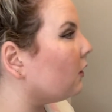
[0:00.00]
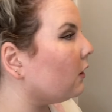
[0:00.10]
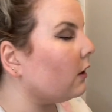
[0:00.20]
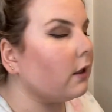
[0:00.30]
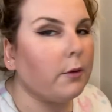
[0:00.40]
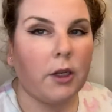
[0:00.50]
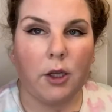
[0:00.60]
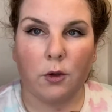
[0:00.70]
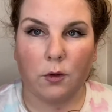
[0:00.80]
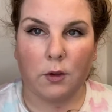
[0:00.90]
I'm gonna
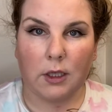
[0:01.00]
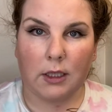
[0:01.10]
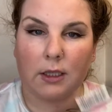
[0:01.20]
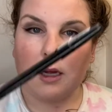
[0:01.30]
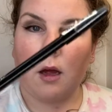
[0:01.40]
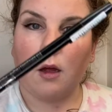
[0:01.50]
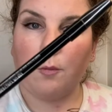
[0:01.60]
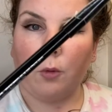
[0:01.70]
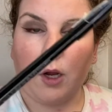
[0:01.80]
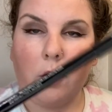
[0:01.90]
use this
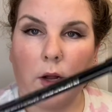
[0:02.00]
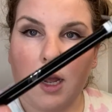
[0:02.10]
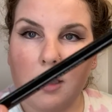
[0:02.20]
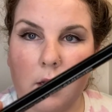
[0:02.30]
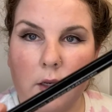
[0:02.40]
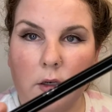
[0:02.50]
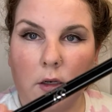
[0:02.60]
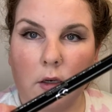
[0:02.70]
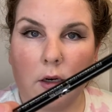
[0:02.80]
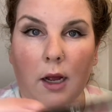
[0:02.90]
brown
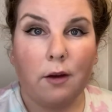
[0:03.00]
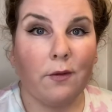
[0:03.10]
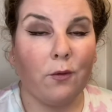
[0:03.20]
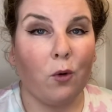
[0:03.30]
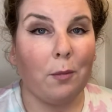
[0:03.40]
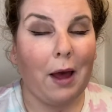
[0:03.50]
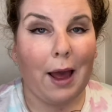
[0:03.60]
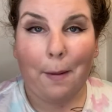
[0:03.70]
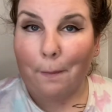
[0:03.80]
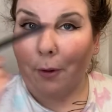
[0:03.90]
eyeliner for my
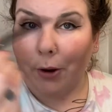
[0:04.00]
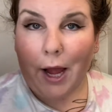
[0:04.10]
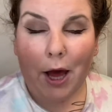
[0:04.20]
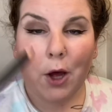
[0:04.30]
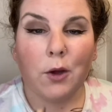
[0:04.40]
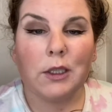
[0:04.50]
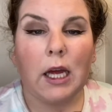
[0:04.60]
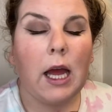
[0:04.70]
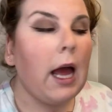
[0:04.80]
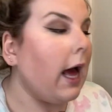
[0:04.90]
brows.
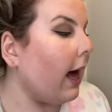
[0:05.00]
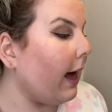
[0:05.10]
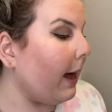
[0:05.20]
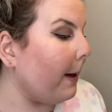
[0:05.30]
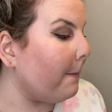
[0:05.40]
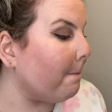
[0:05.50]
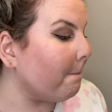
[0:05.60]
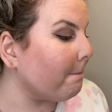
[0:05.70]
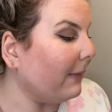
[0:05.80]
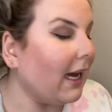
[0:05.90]

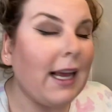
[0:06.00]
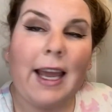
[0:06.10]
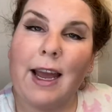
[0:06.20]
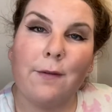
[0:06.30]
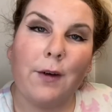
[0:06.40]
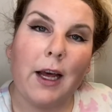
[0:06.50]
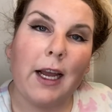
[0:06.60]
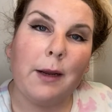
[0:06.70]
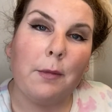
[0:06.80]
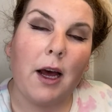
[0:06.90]
Um, can't
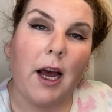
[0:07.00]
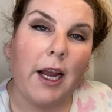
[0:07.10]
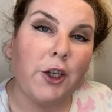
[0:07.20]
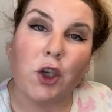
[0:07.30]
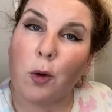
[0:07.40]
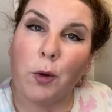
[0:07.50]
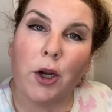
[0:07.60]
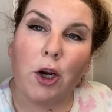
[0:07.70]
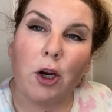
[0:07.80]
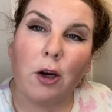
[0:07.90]
find my
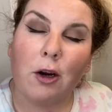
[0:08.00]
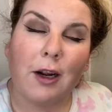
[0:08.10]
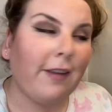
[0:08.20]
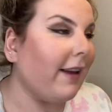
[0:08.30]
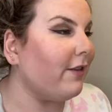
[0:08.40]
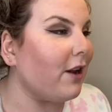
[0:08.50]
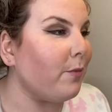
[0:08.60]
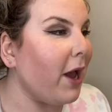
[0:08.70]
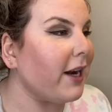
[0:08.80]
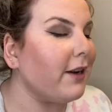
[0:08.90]
sharpener because I haven't
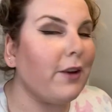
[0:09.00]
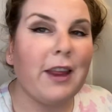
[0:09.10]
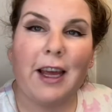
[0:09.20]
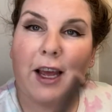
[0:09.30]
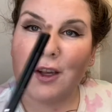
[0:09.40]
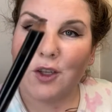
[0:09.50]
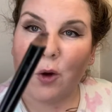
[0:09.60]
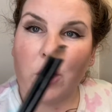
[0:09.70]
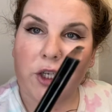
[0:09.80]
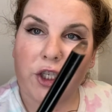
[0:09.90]
unpacked everything,
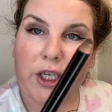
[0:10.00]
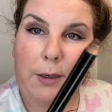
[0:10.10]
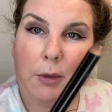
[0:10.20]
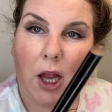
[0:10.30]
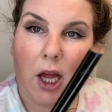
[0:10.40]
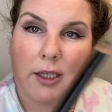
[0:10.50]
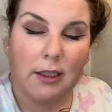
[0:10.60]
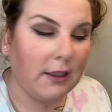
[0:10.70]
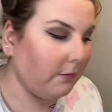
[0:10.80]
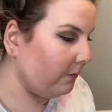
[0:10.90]
so She Blunt.